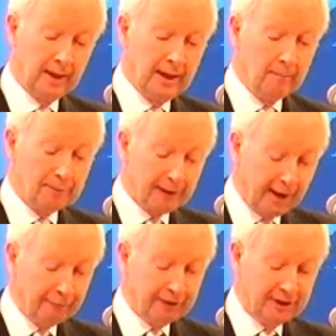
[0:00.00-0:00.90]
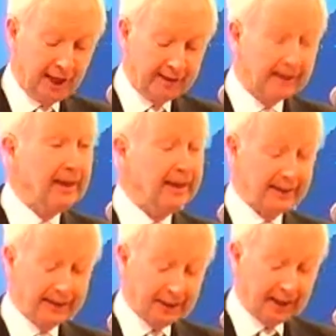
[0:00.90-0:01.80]
Private debt in
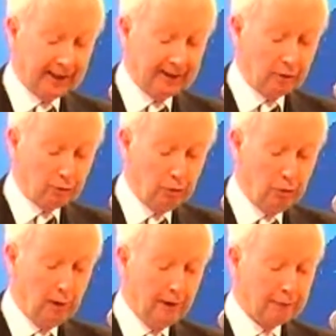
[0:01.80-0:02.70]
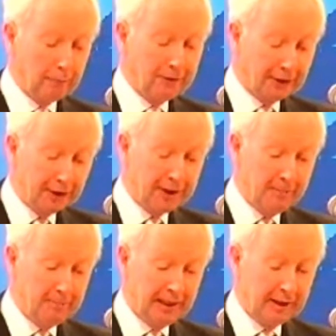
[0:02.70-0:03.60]
a decade grew from 30
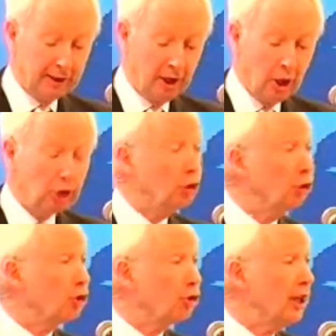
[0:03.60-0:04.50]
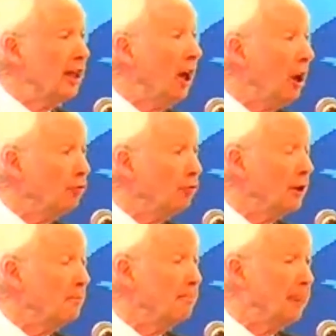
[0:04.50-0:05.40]
billion to
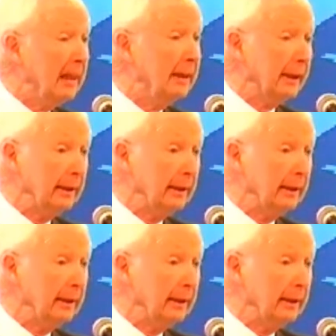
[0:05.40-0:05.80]
300 billion.